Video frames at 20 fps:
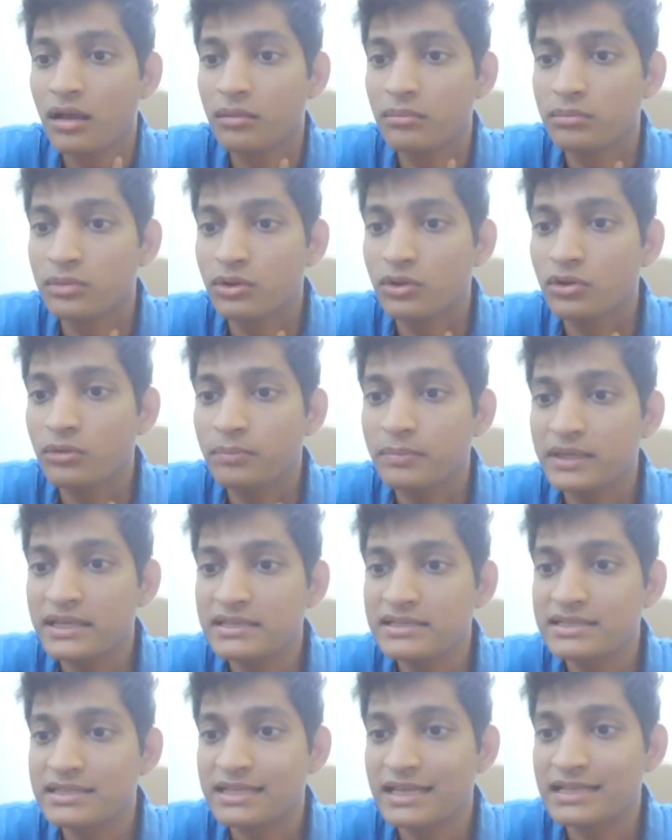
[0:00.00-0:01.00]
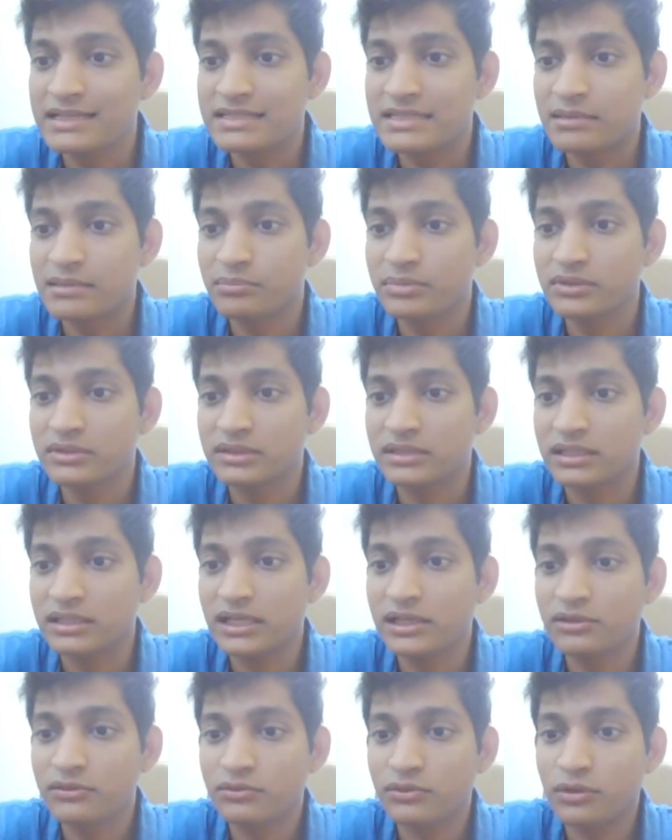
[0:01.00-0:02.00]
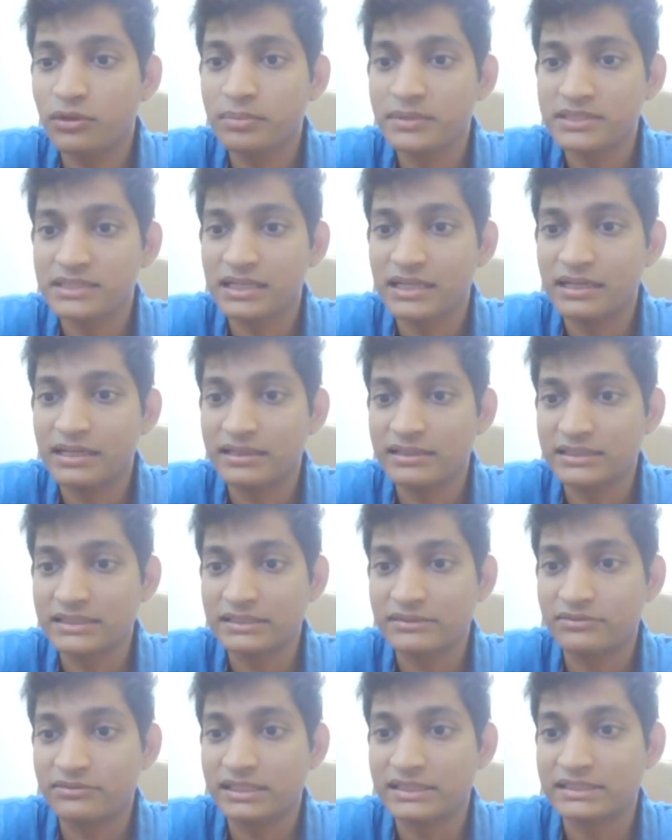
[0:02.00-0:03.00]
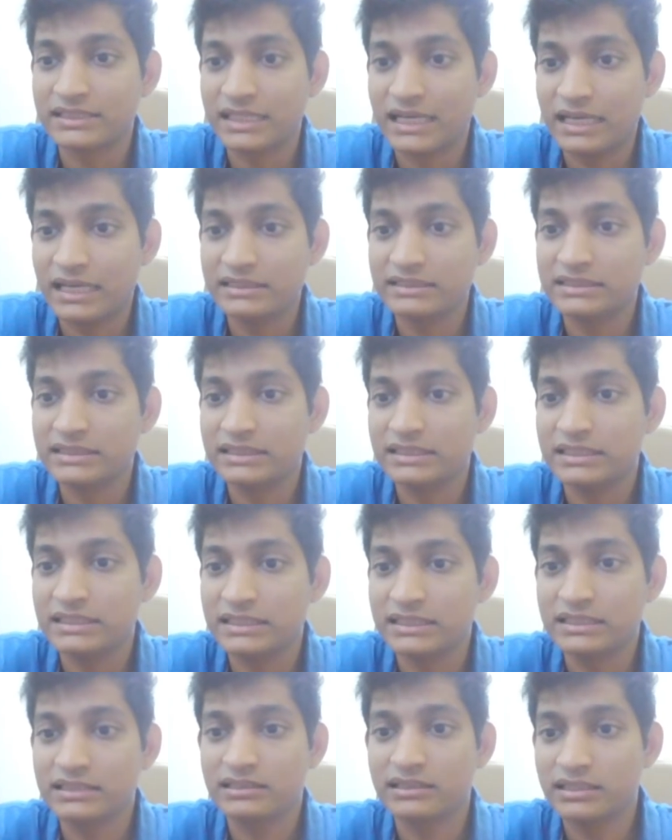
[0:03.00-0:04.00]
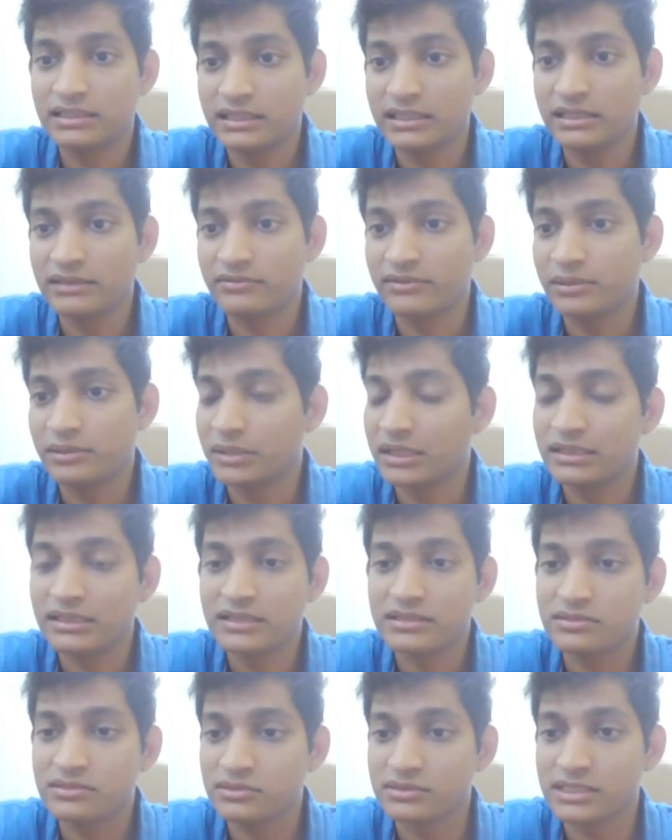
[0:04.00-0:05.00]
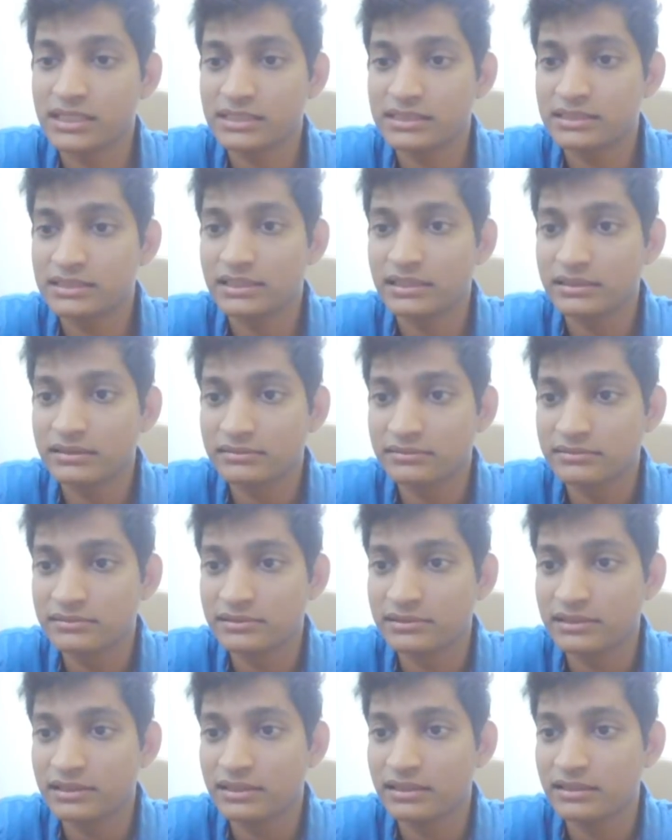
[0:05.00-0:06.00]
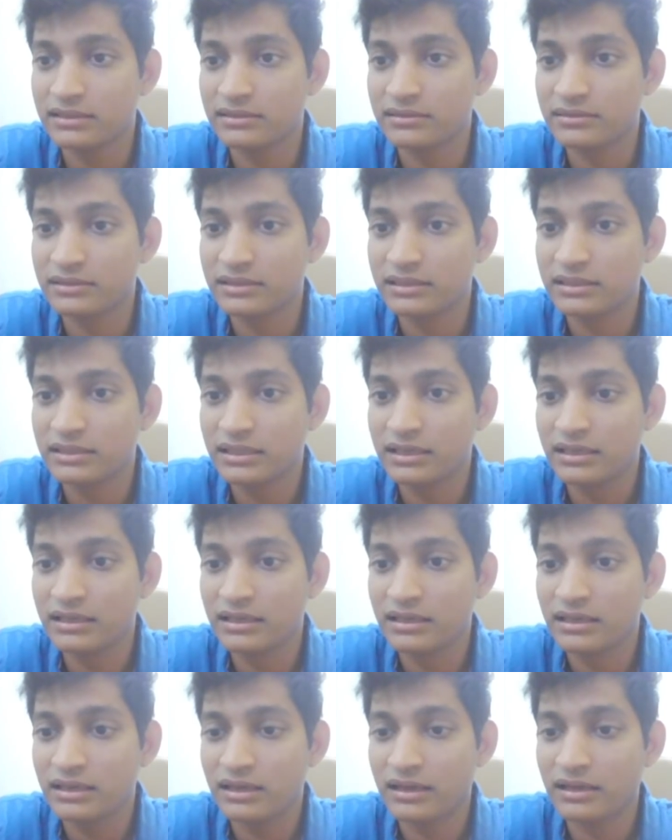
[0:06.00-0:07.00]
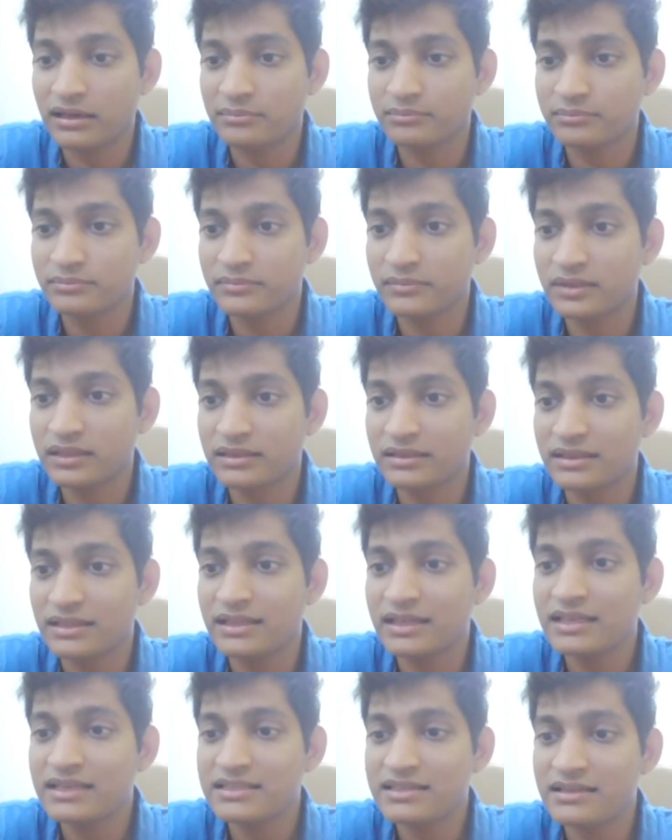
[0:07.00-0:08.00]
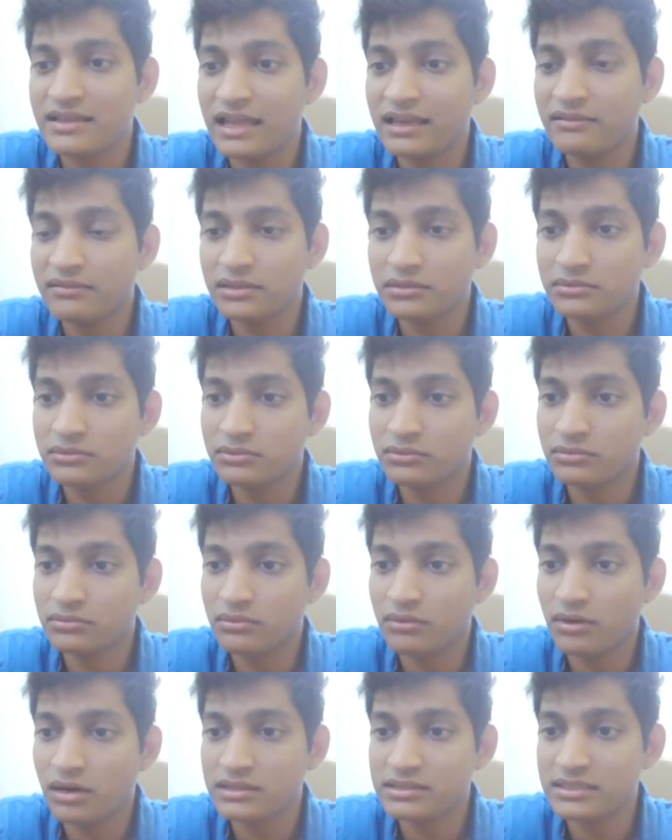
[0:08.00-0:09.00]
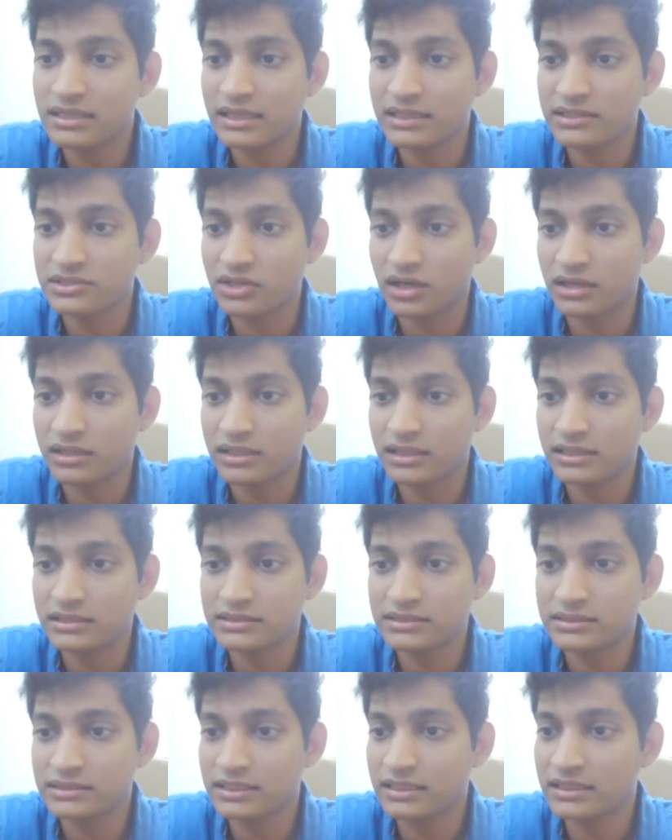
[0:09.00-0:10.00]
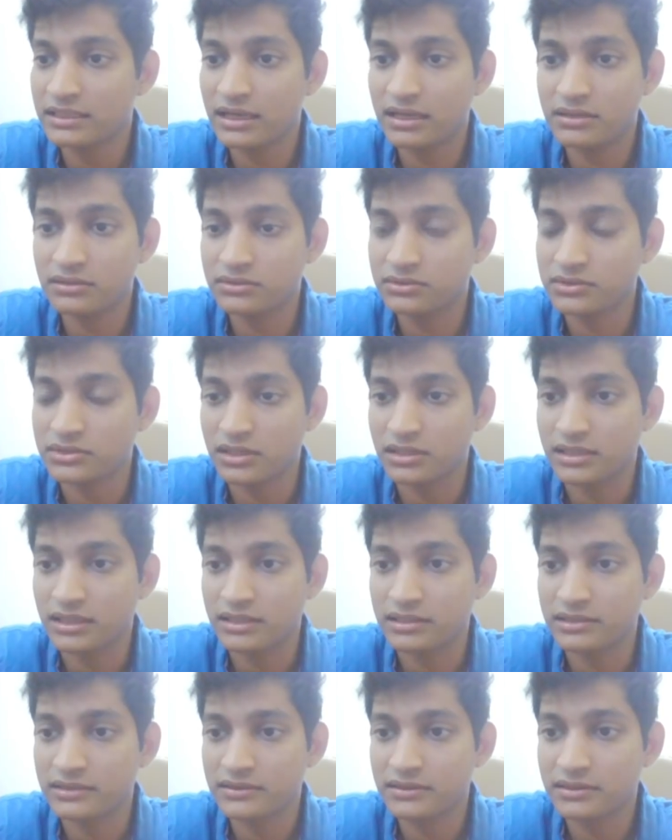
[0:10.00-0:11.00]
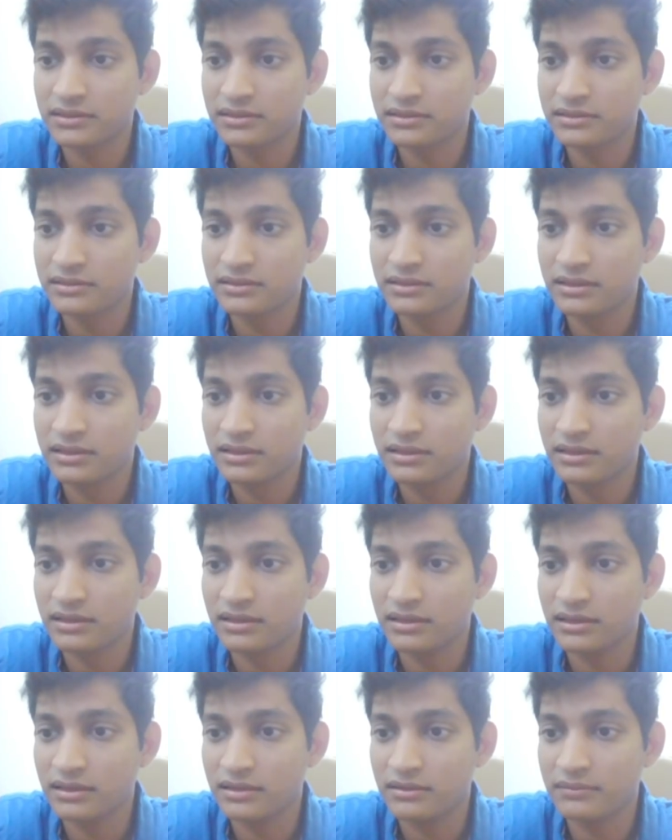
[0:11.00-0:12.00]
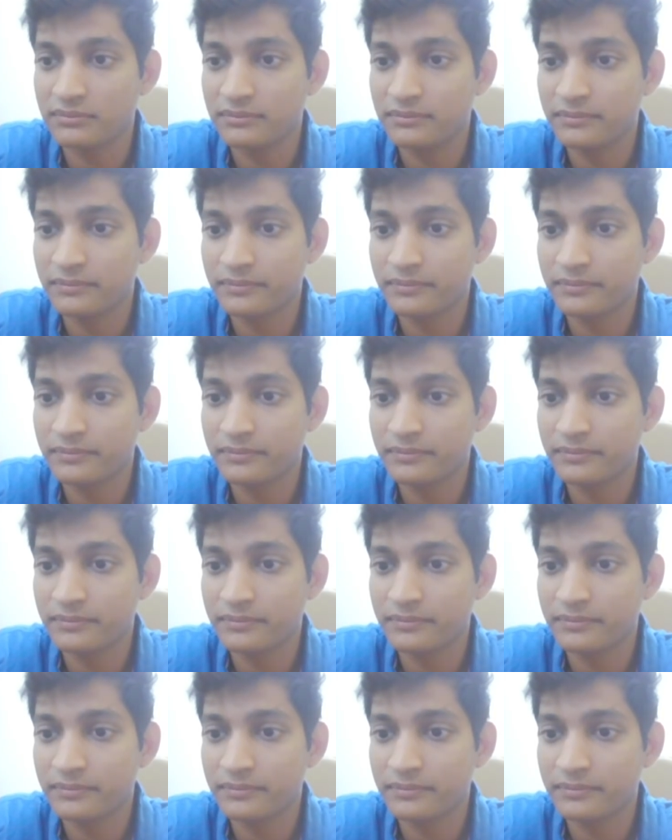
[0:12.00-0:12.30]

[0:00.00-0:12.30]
Bro, please tell simple 3 to 4% risk-free strategy in Nifty month. There's no such thing. Uh, the thing is, anyone who wants like shortcuts, there are no shortcuts. Um,